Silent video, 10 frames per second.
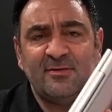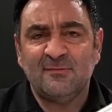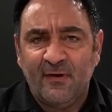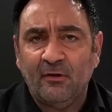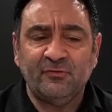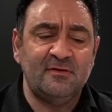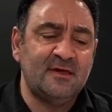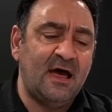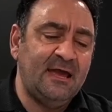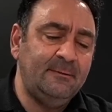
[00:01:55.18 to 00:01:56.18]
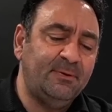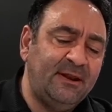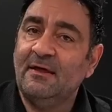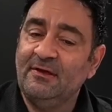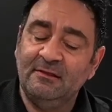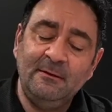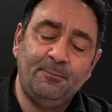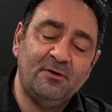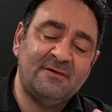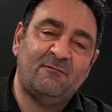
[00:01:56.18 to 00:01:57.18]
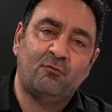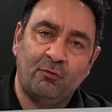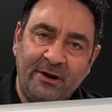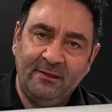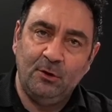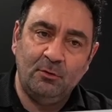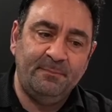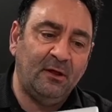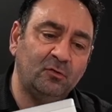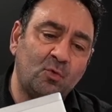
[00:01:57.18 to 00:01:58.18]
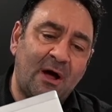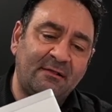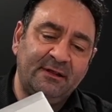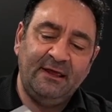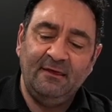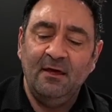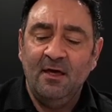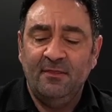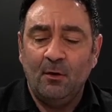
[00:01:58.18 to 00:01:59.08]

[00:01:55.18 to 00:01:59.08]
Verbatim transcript: svelte design. Now, the EliteBooks have really good build quality.